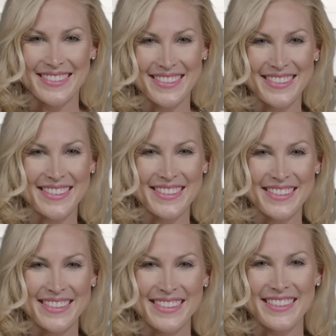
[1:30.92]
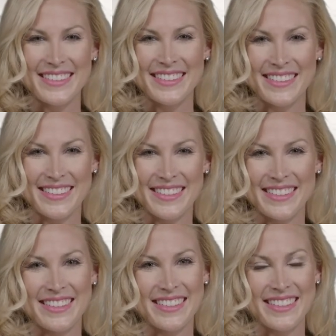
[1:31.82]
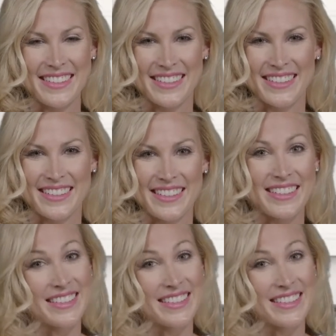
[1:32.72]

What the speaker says: [no speech]